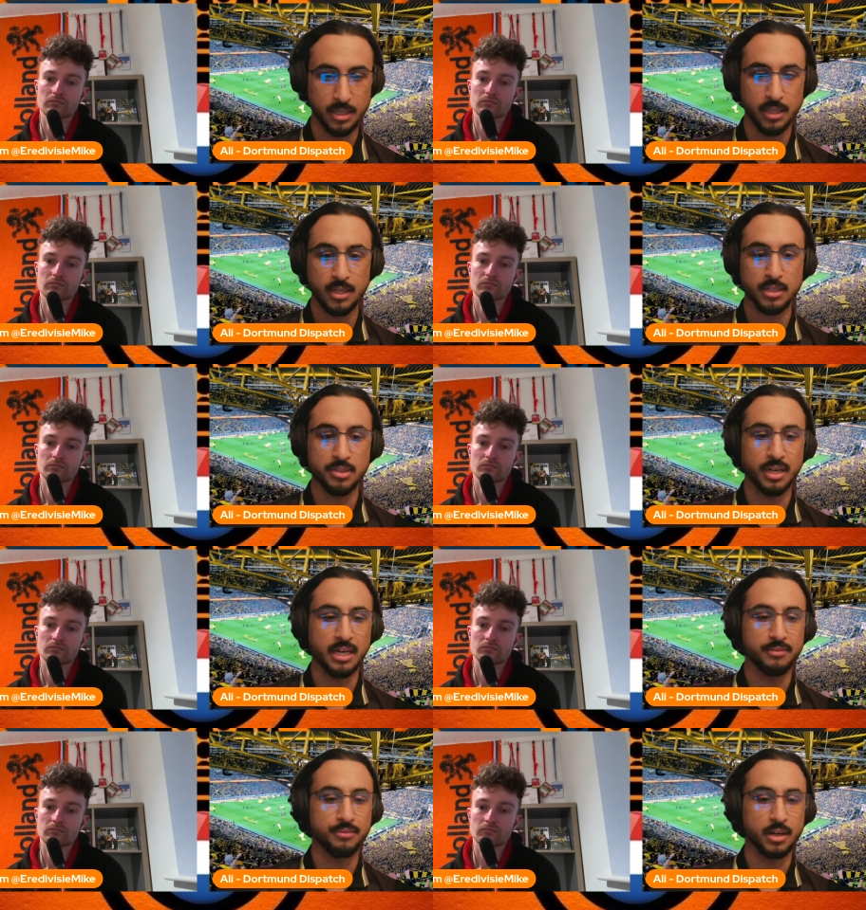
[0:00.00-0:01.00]
Speaker 1: you have
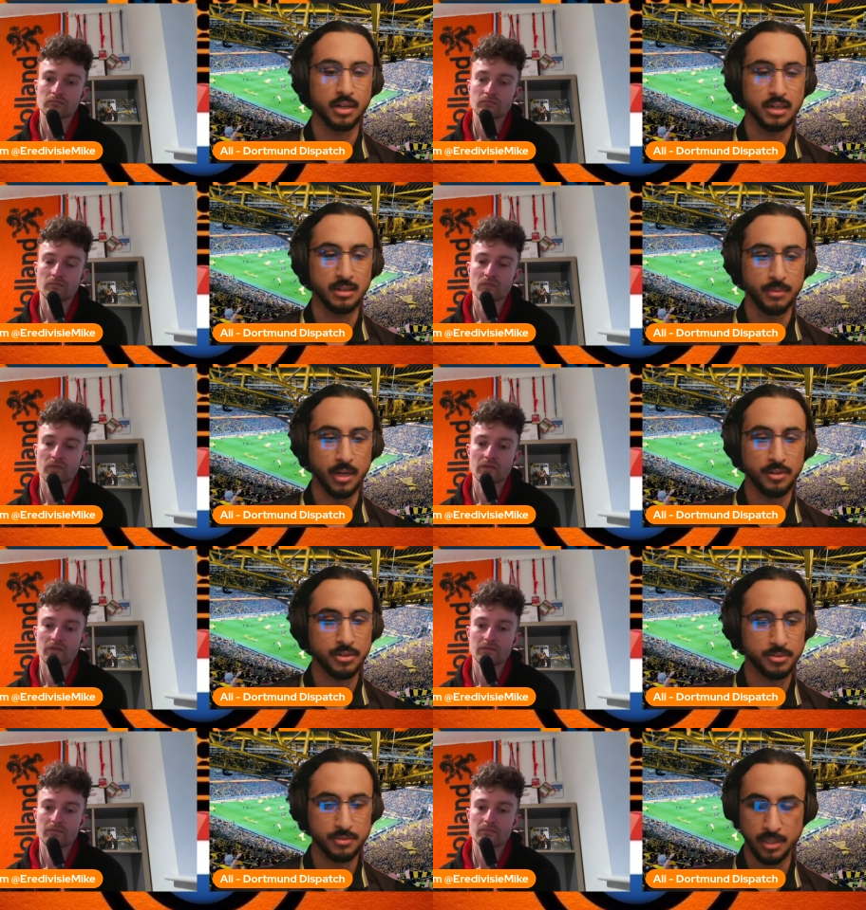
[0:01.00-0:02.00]
other
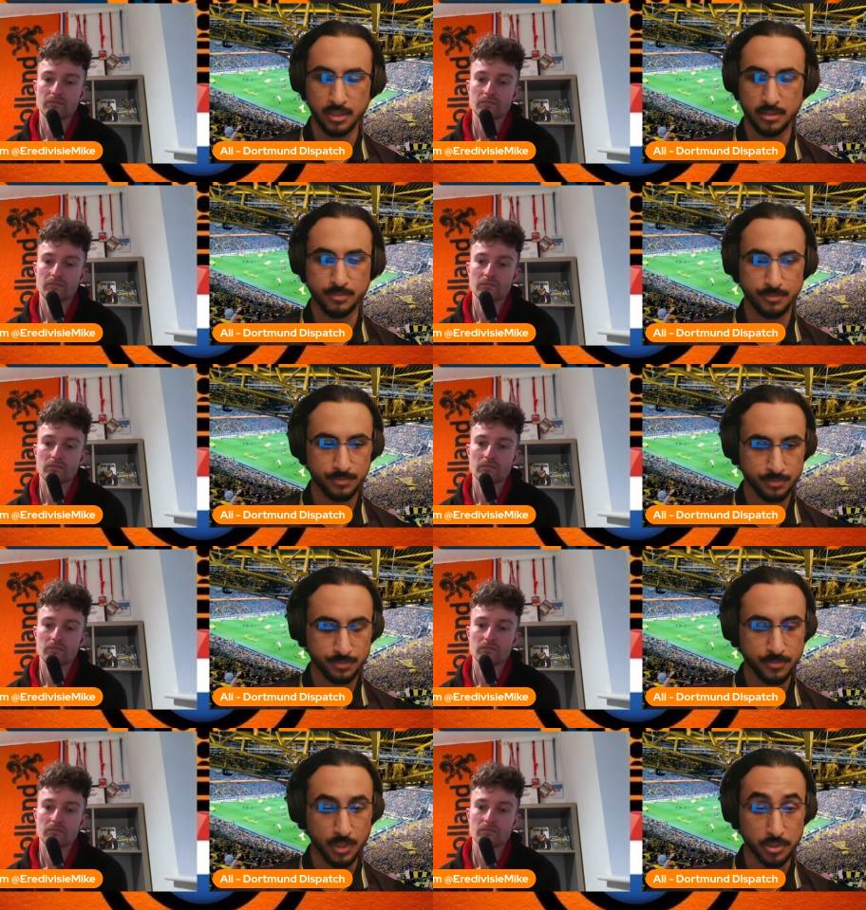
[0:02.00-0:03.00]

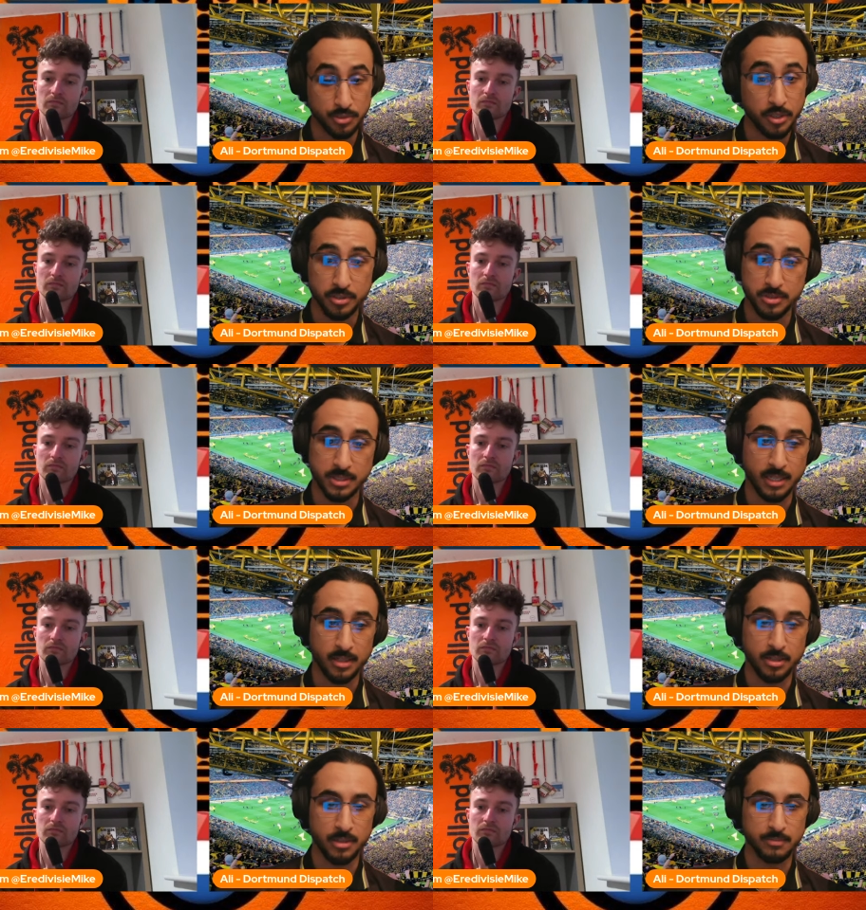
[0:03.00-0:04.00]
strikers that
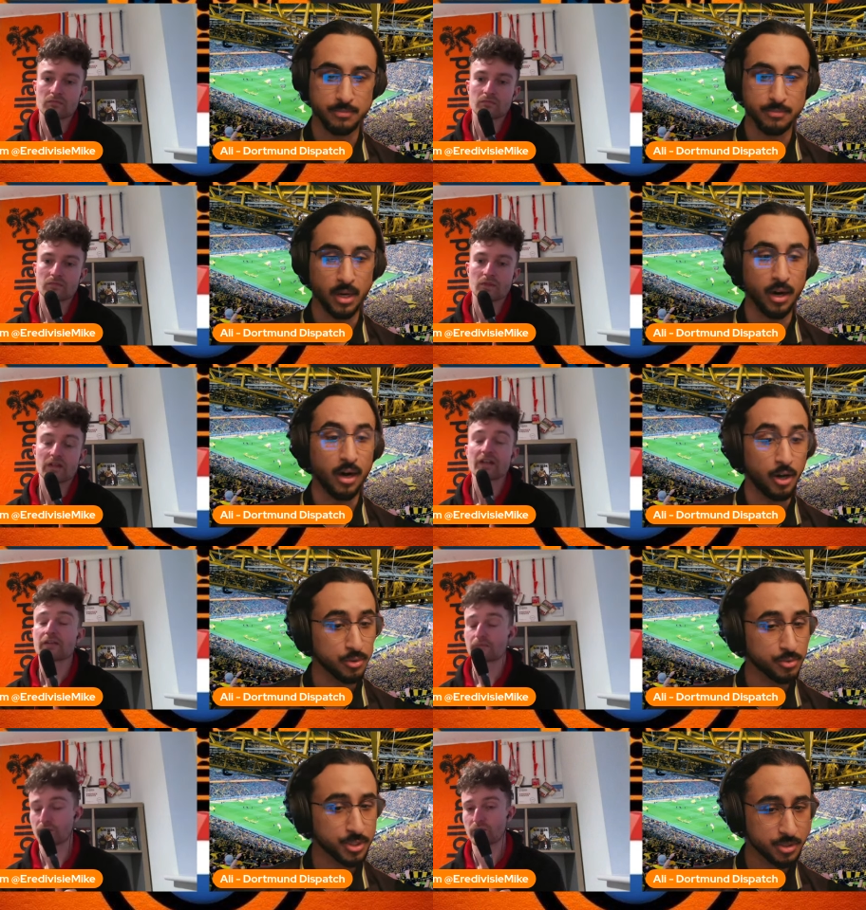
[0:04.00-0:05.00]
are
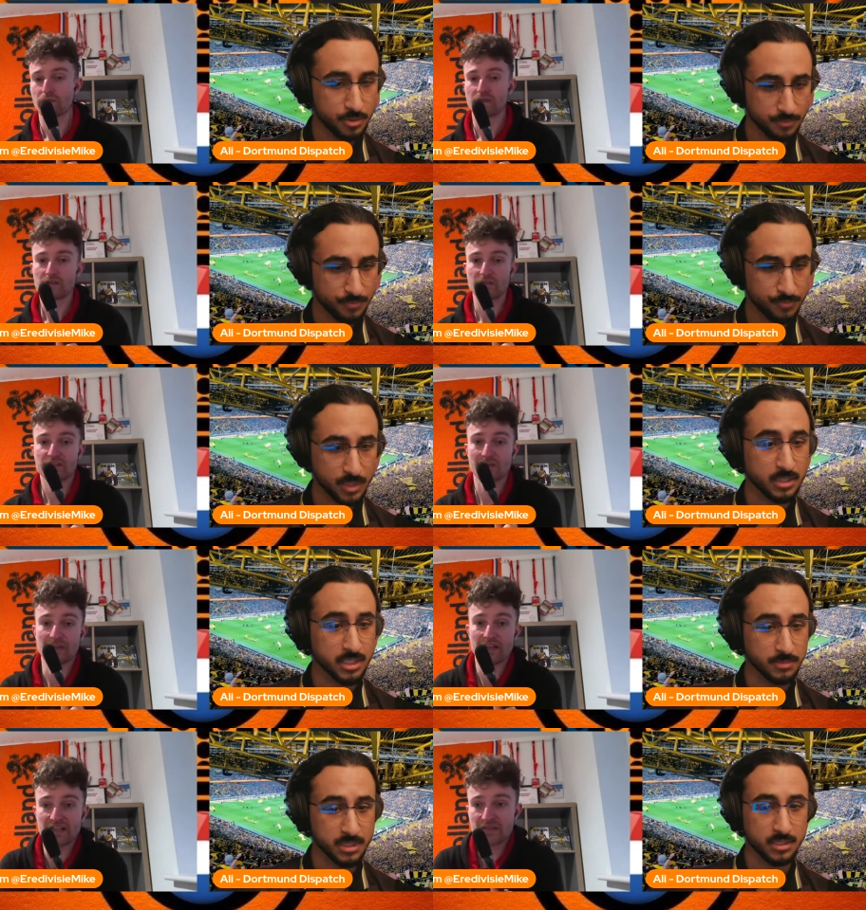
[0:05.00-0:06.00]
hungrier in
Speaker 2: some
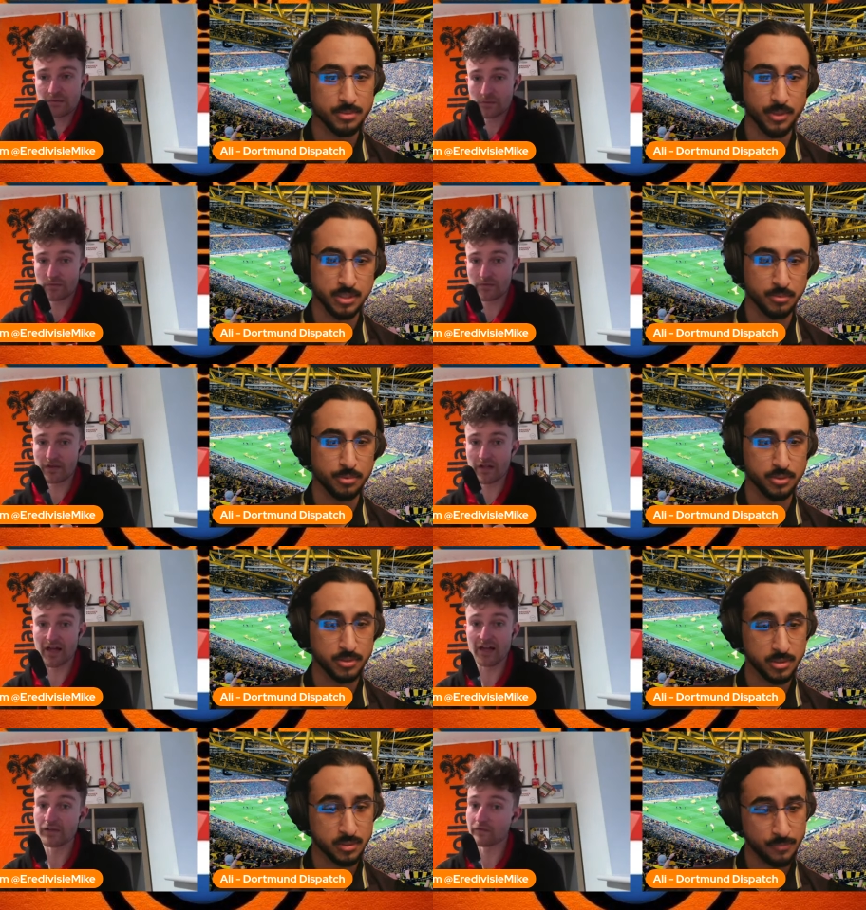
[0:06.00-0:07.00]
sense, right, to produce
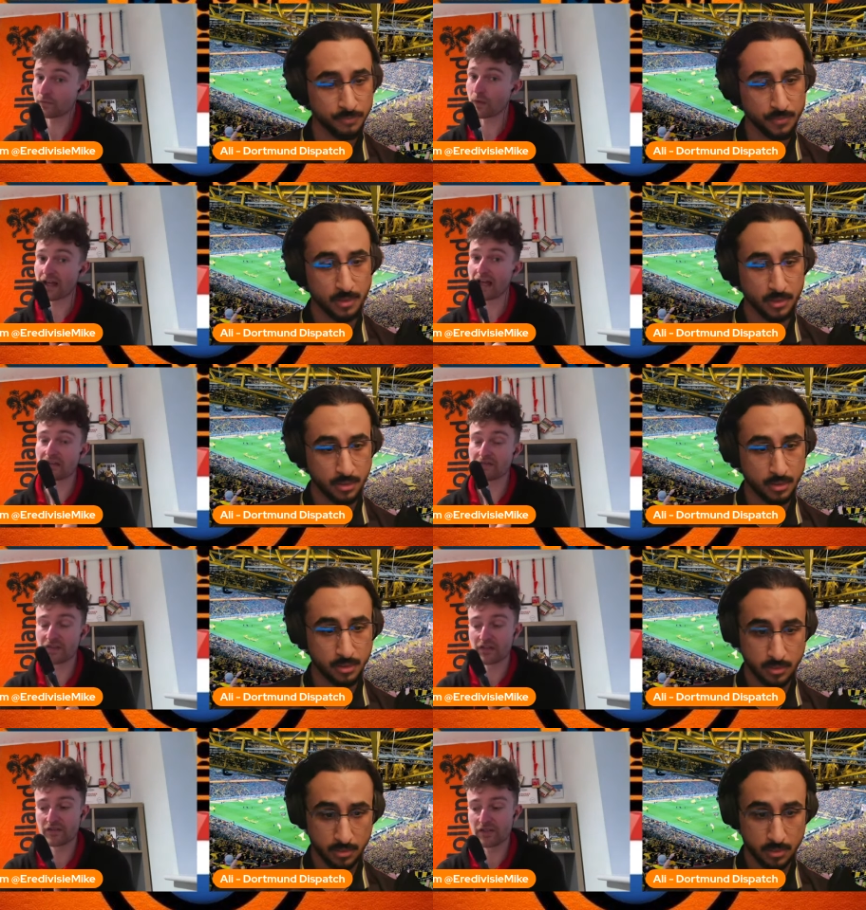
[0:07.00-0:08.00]
ahead of the
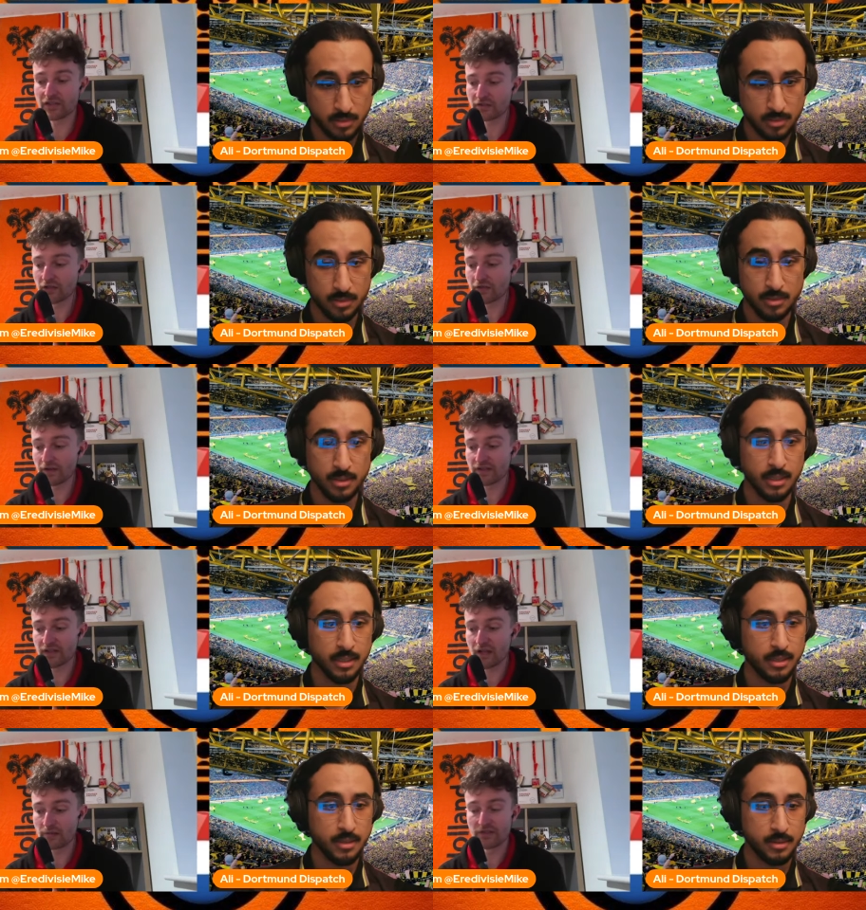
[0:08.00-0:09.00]
Euros.
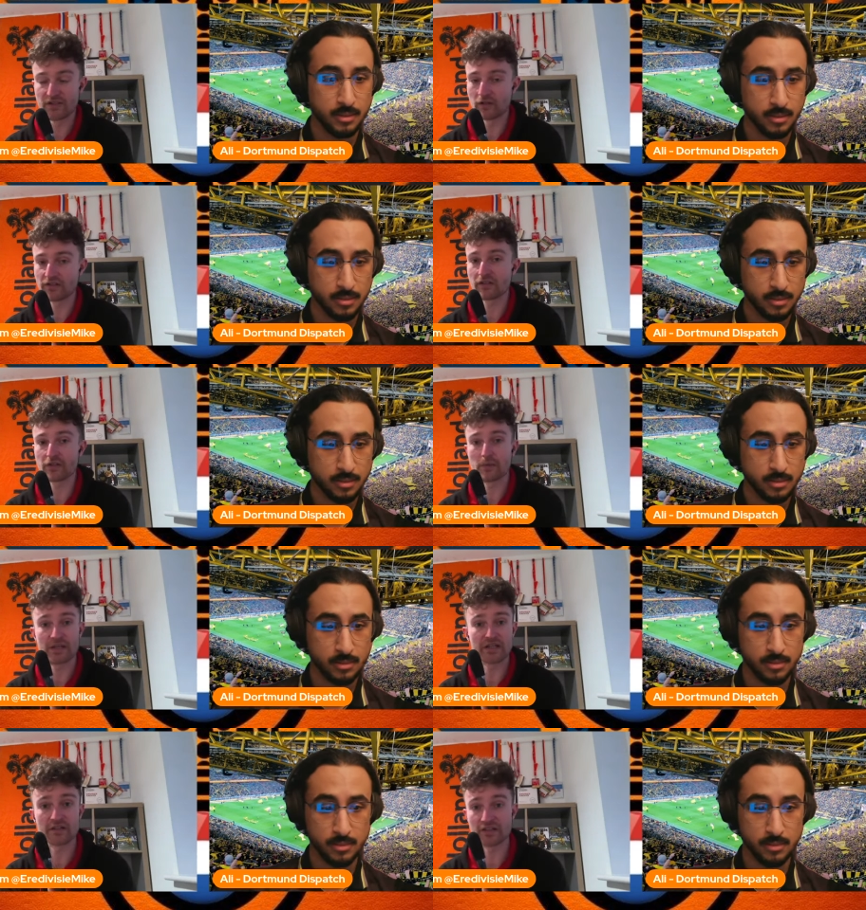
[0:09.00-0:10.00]
Yeah, Luuk de Jong's not going to be
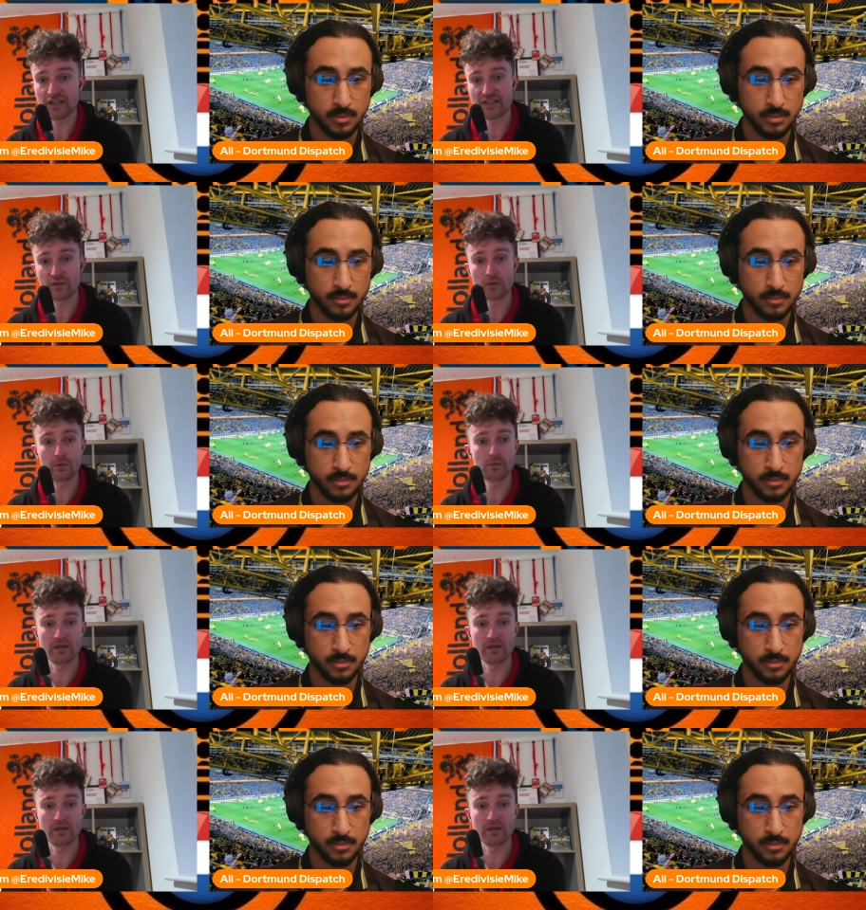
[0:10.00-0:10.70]
included at all.